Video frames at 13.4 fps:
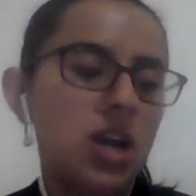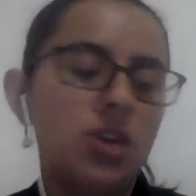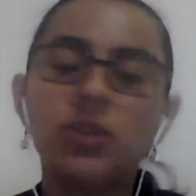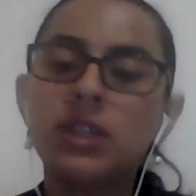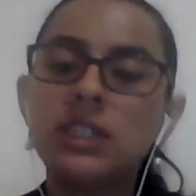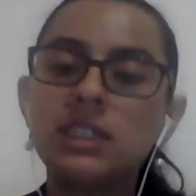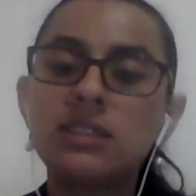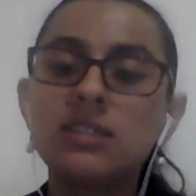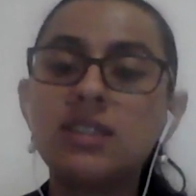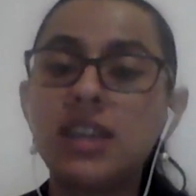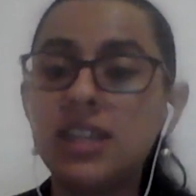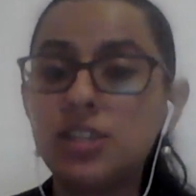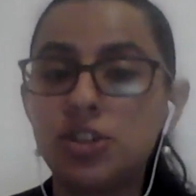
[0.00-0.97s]
For instance,
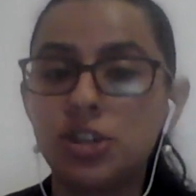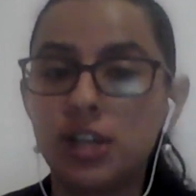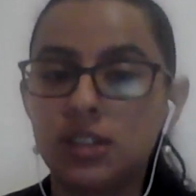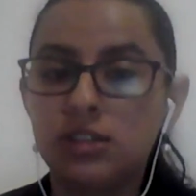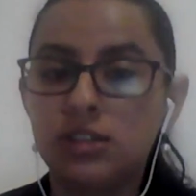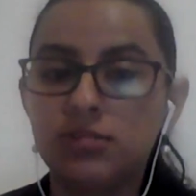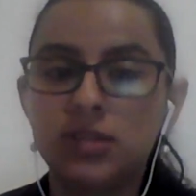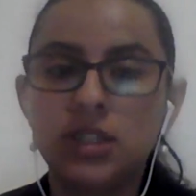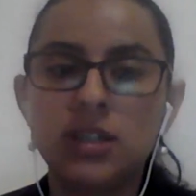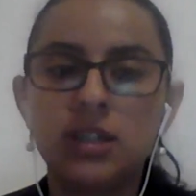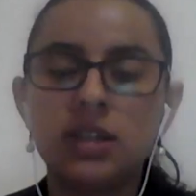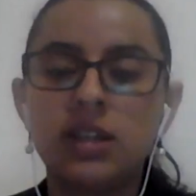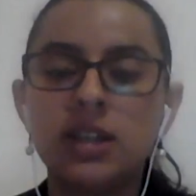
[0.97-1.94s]
the internet.
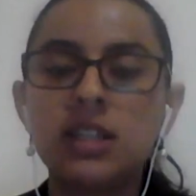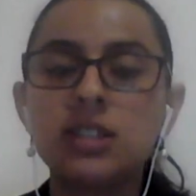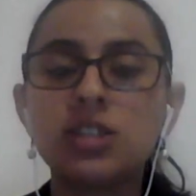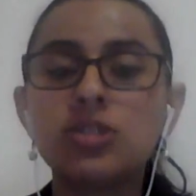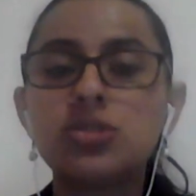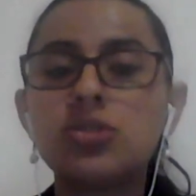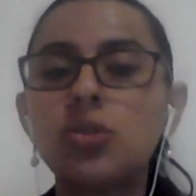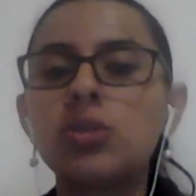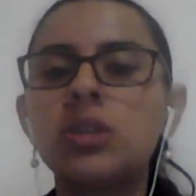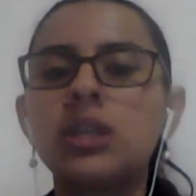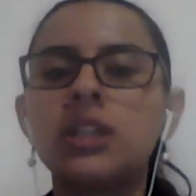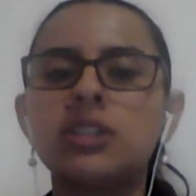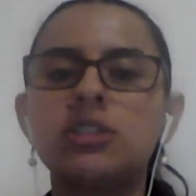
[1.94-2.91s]
It is a tool
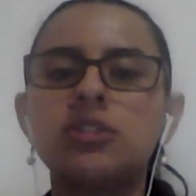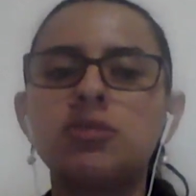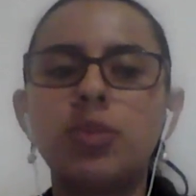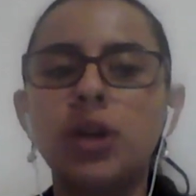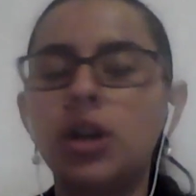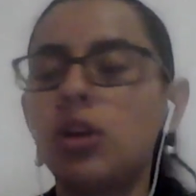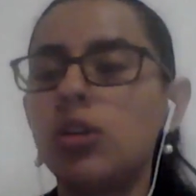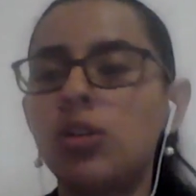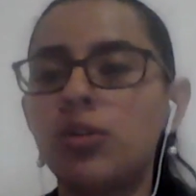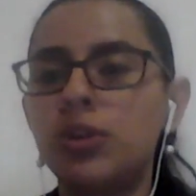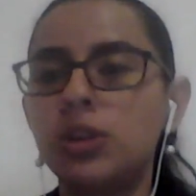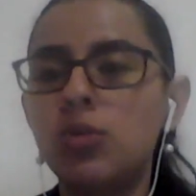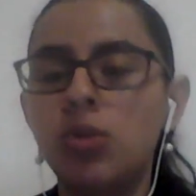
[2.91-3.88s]
that is spread all
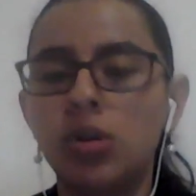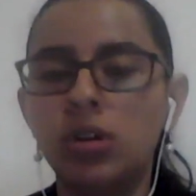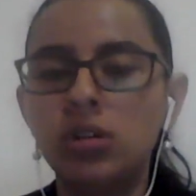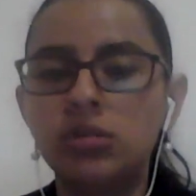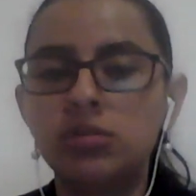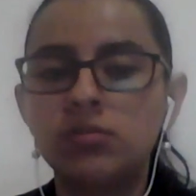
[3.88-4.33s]
over the world,